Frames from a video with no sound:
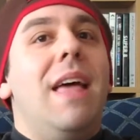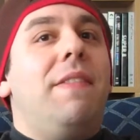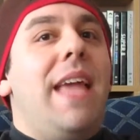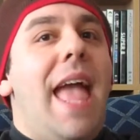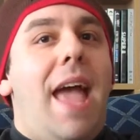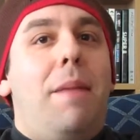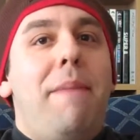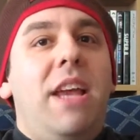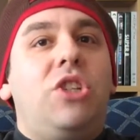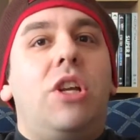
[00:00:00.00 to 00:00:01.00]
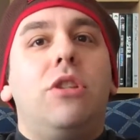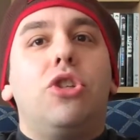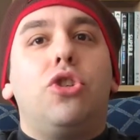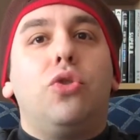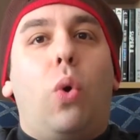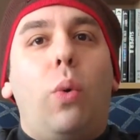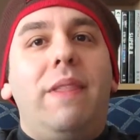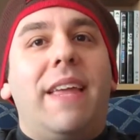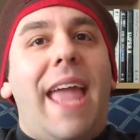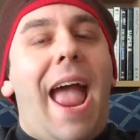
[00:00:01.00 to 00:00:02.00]
The animation, the story,
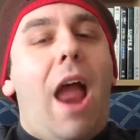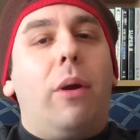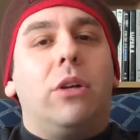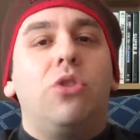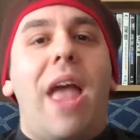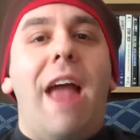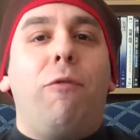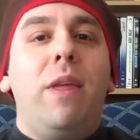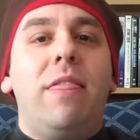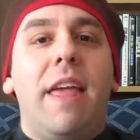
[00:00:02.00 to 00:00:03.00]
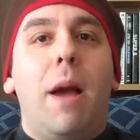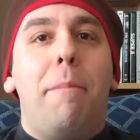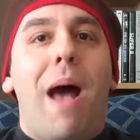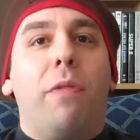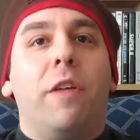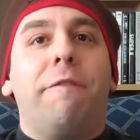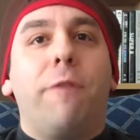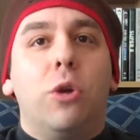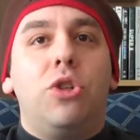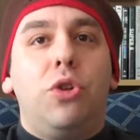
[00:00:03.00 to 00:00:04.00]
the characters, everything about the
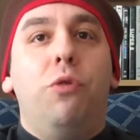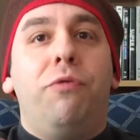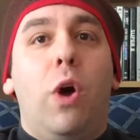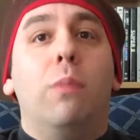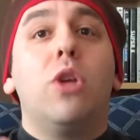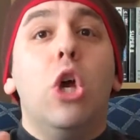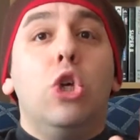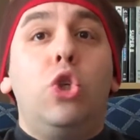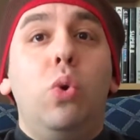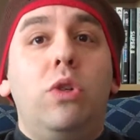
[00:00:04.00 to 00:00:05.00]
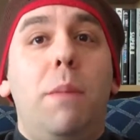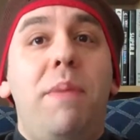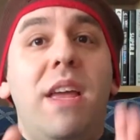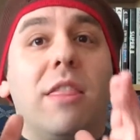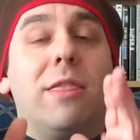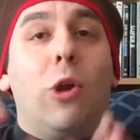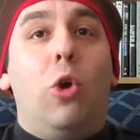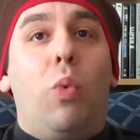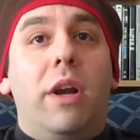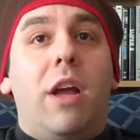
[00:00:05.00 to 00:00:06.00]
first two films, soon to be a
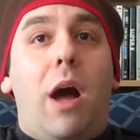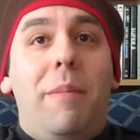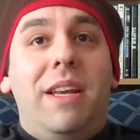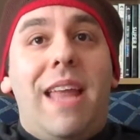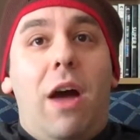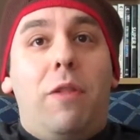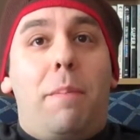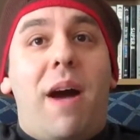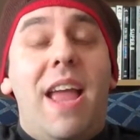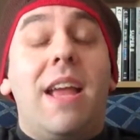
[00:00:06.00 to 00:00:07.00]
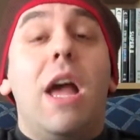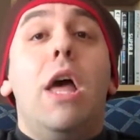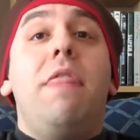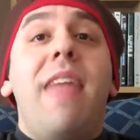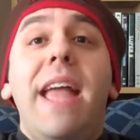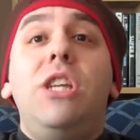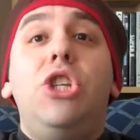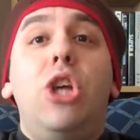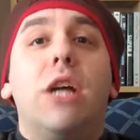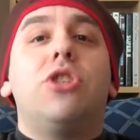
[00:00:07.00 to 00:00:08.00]
third one coming down the pike, they
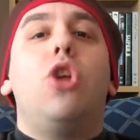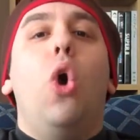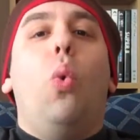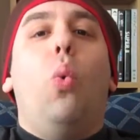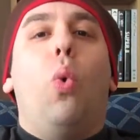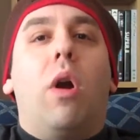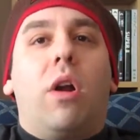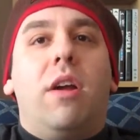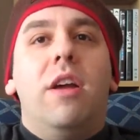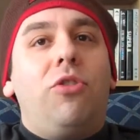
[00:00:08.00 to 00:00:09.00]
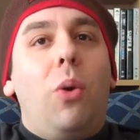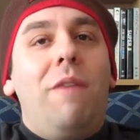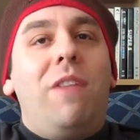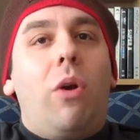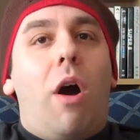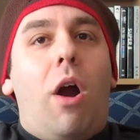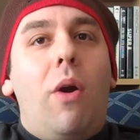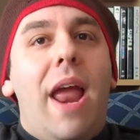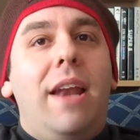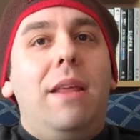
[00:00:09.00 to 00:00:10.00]
just work. So if there
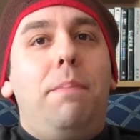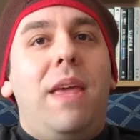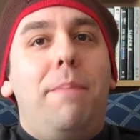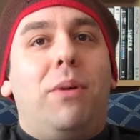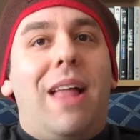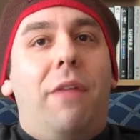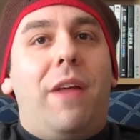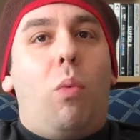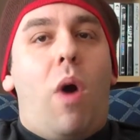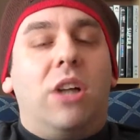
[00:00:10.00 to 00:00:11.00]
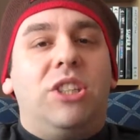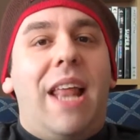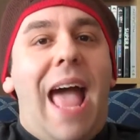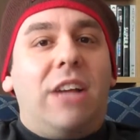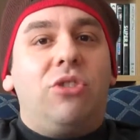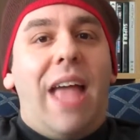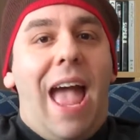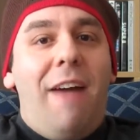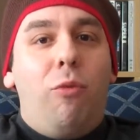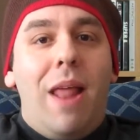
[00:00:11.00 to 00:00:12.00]
are any people out there watching that actually
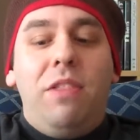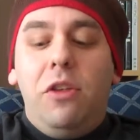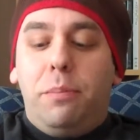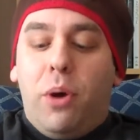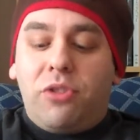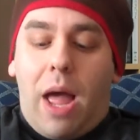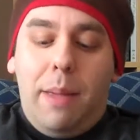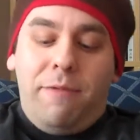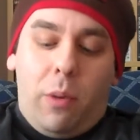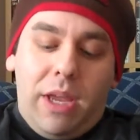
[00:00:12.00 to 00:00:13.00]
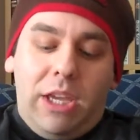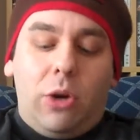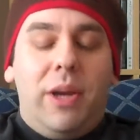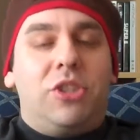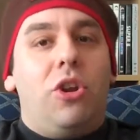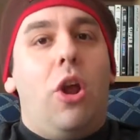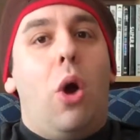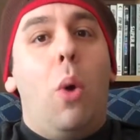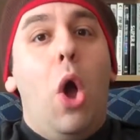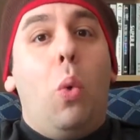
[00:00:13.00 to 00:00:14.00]
have read these books, I am very curious to
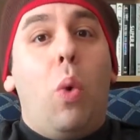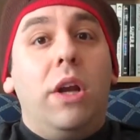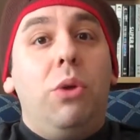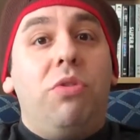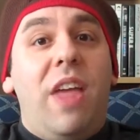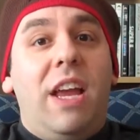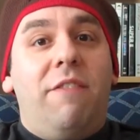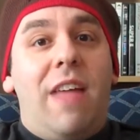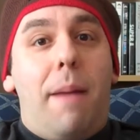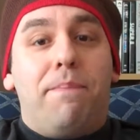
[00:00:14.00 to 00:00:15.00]
know what you think of them.